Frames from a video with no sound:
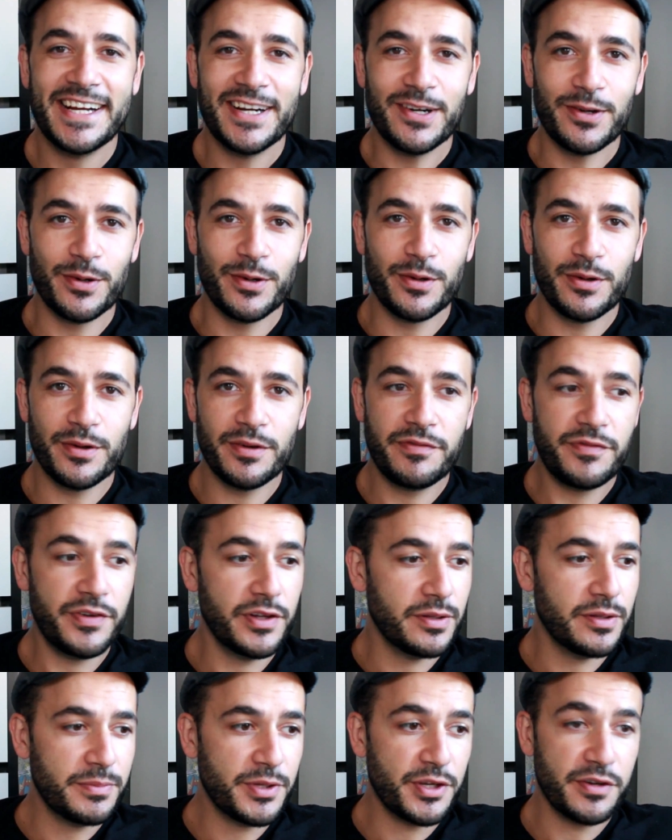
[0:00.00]
Or
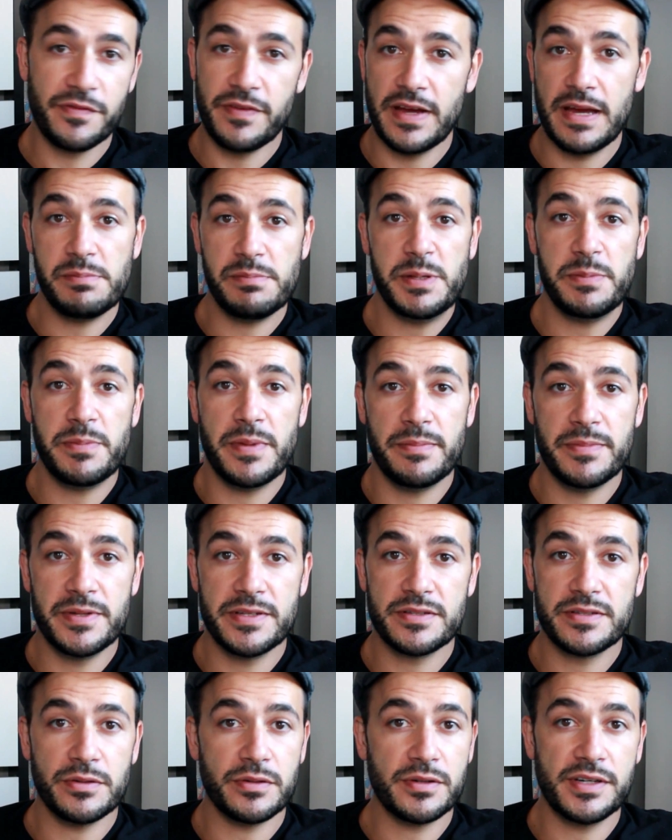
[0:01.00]
film your family
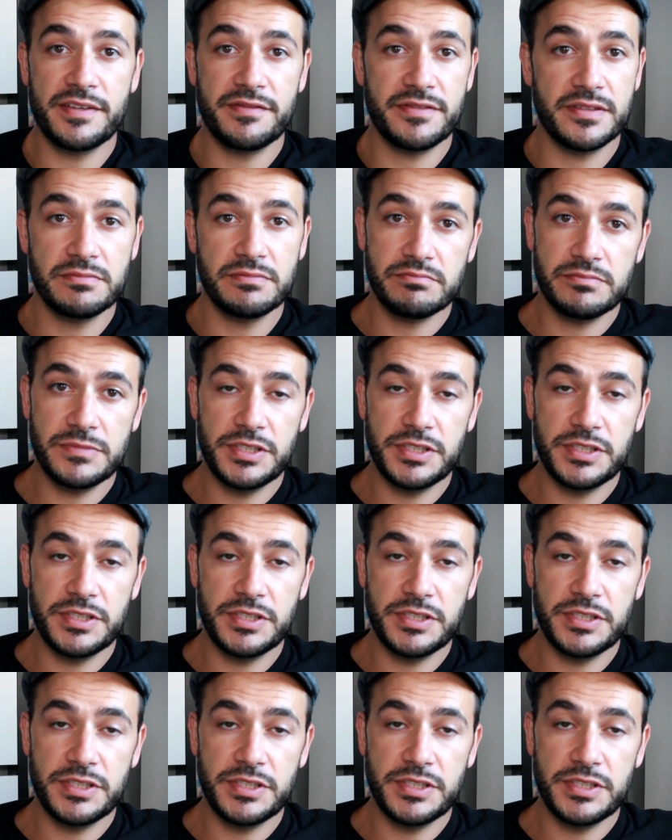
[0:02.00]
members, or even,